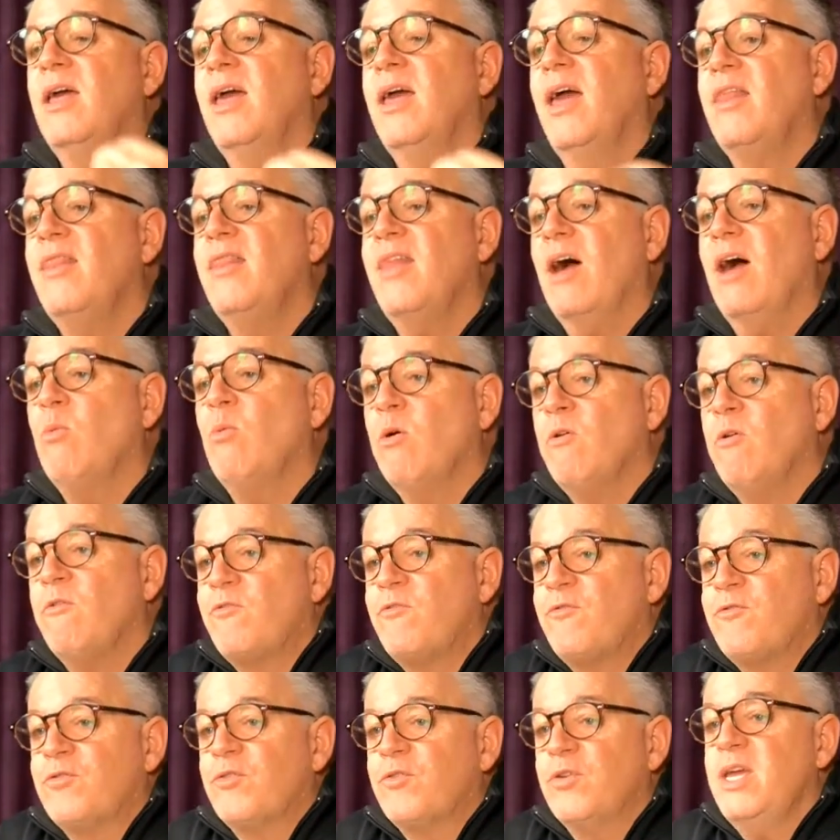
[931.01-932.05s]
And that will
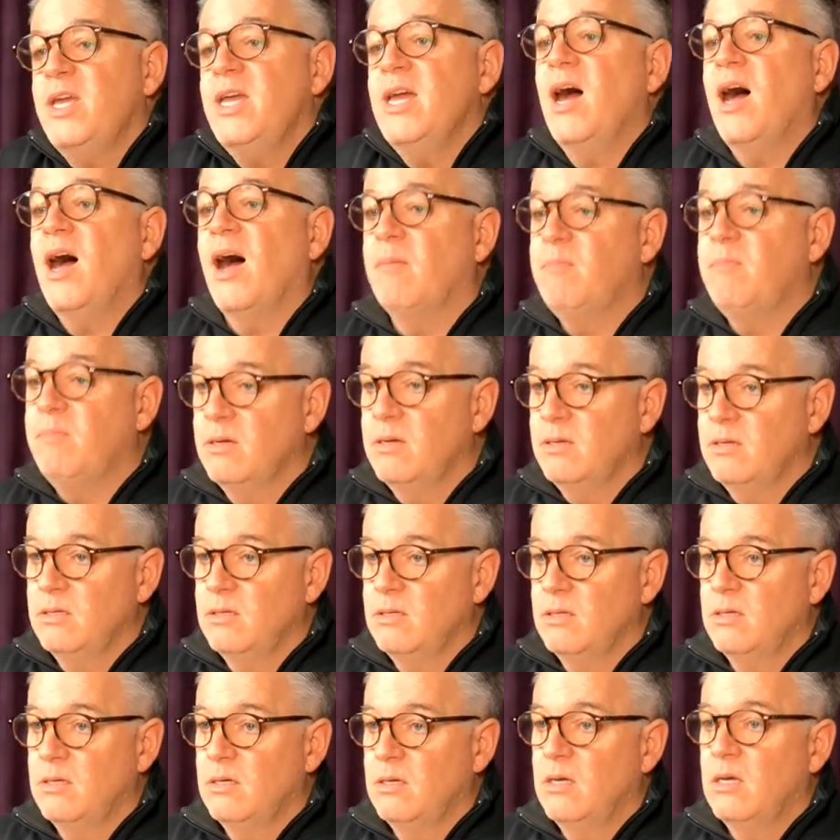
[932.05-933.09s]
free up
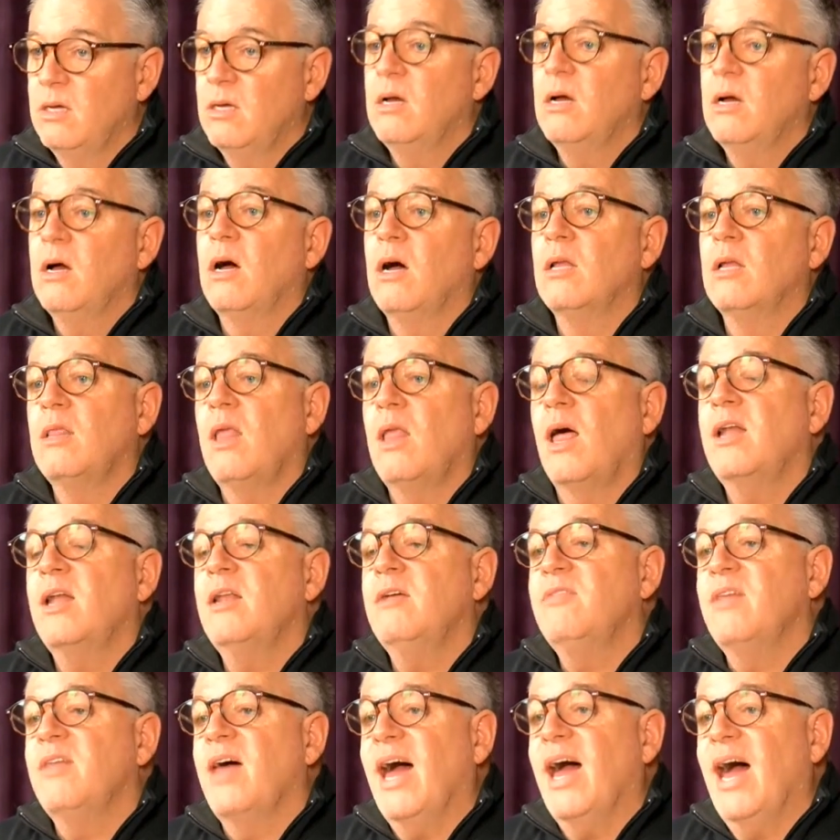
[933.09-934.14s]
a lot
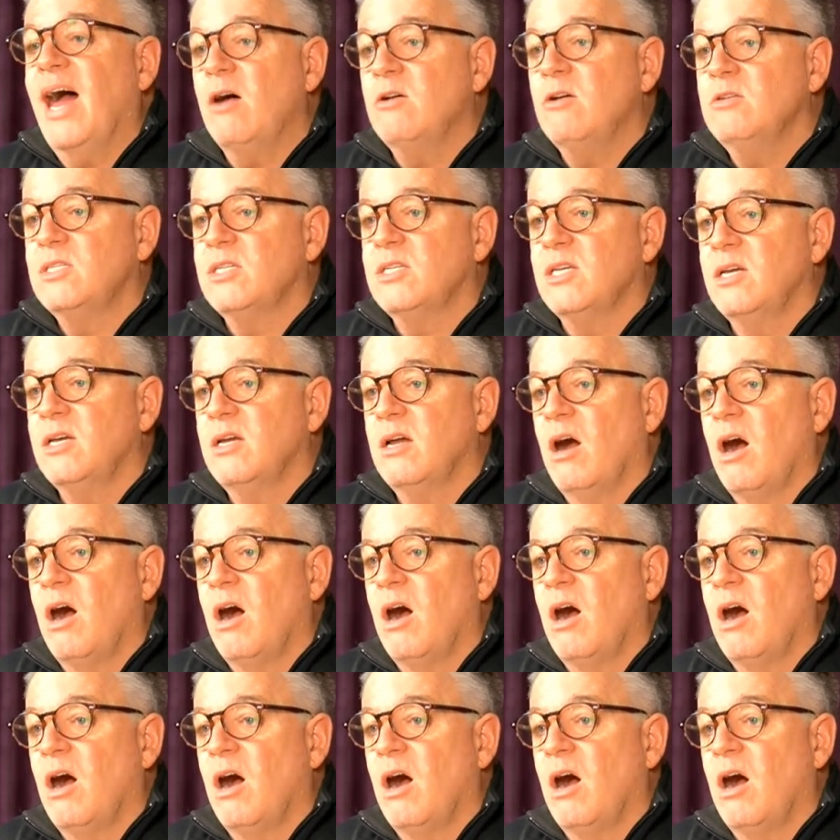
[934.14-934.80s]
of the housing